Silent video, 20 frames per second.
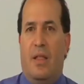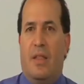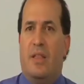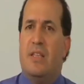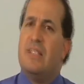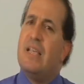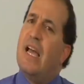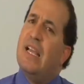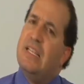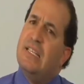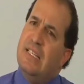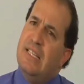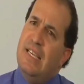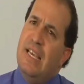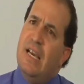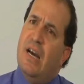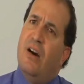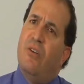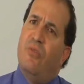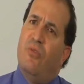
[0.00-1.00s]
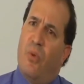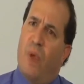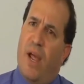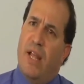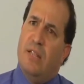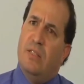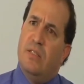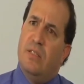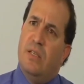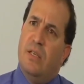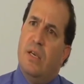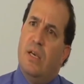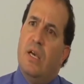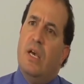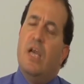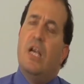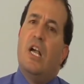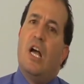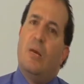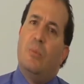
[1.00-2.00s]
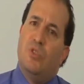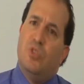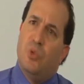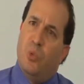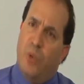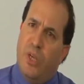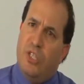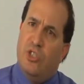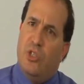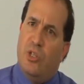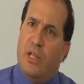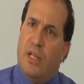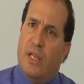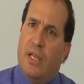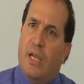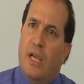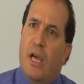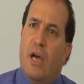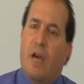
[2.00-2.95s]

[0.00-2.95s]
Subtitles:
This idea of rights comes originally